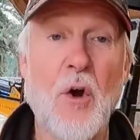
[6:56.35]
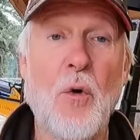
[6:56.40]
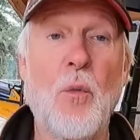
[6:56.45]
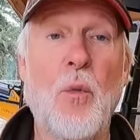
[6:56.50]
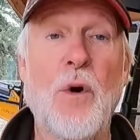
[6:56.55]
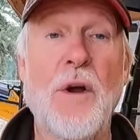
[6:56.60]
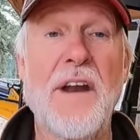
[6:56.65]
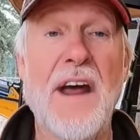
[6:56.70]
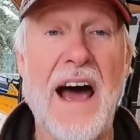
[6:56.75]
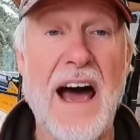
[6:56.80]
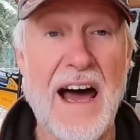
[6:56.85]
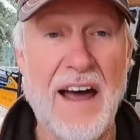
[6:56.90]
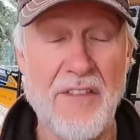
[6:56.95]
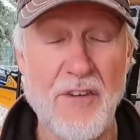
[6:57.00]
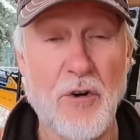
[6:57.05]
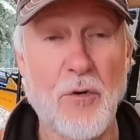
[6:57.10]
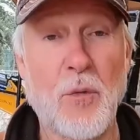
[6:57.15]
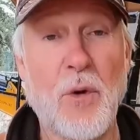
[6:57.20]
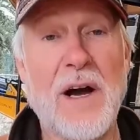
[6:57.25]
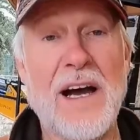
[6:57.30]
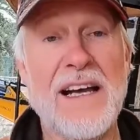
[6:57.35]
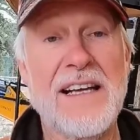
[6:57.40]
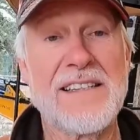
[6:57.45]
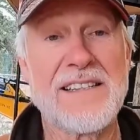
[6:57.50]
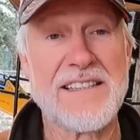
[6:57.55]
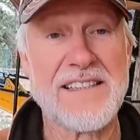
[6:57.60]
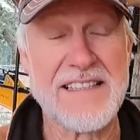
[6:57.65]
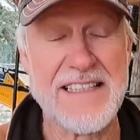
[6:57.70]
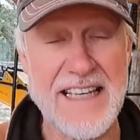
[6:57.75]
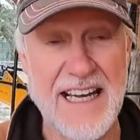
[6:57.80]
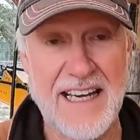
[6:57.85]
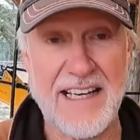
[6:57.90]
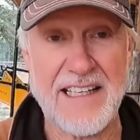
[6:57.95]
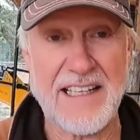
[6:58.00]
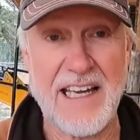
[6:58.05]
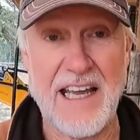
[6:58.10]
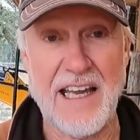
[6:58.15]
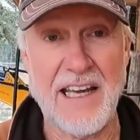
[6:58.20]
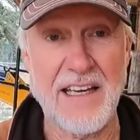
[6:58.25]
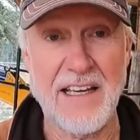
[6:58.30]
would otherwise
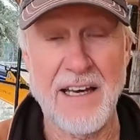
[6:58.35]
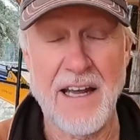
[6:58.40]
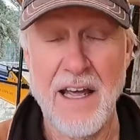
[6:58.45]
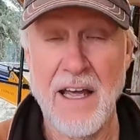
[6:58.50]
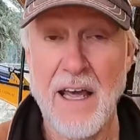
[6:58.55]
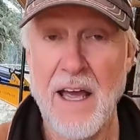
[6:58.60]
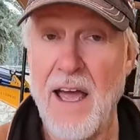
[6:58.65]
dictate.